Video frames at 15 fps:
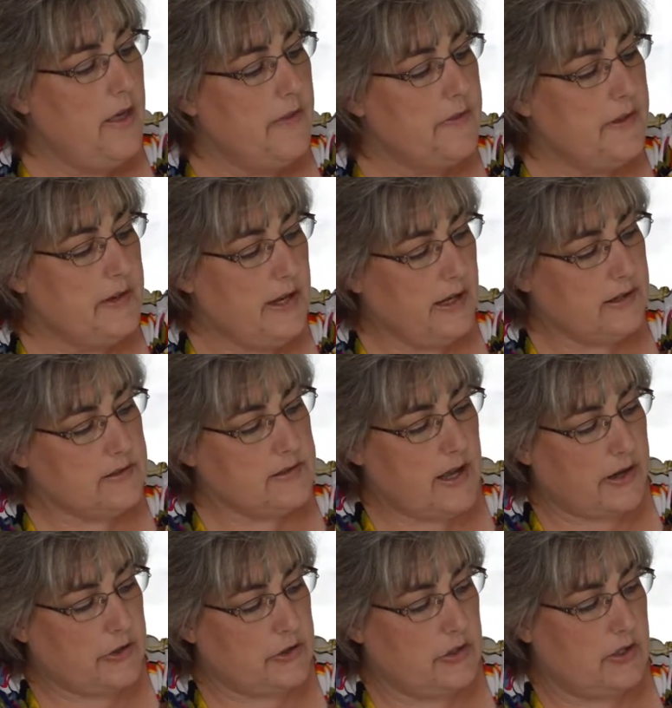The next
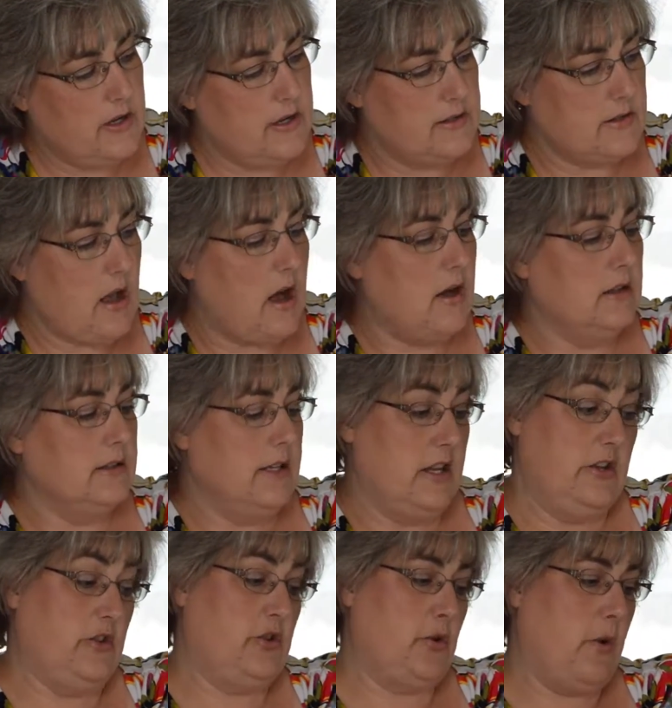section is called
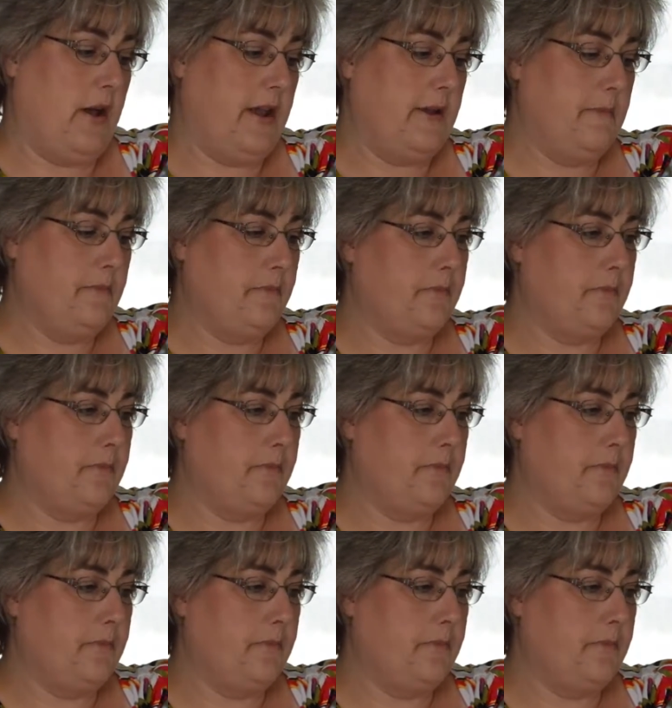Enjoy,